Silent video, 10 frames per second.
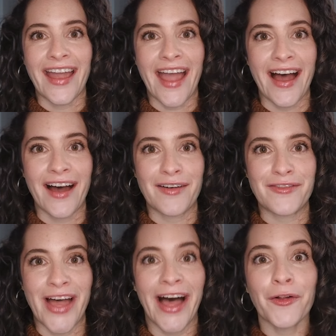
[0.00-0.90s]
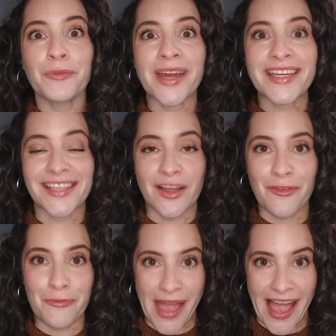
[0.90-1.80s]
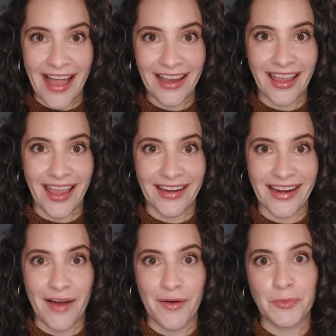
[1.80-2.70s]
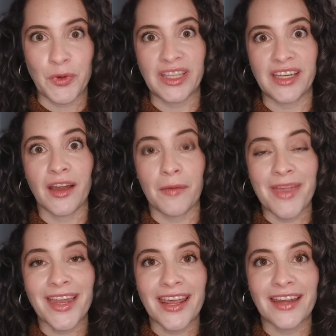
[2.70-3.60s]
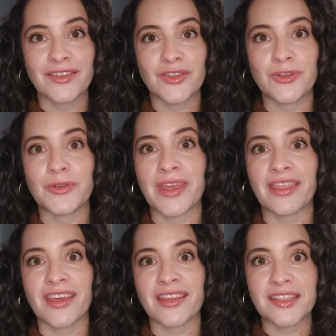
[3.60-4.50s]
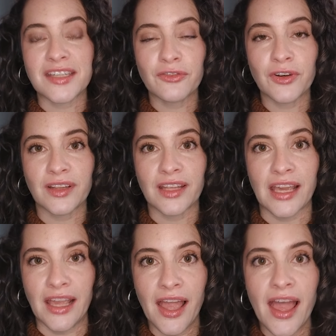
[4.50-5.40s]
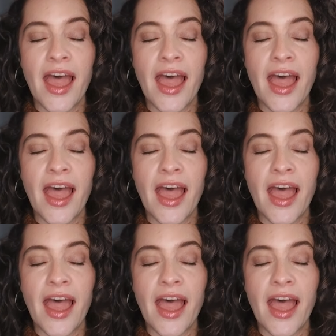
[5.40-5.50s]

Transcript: have held myself back and how I'm really committing to doing things differently.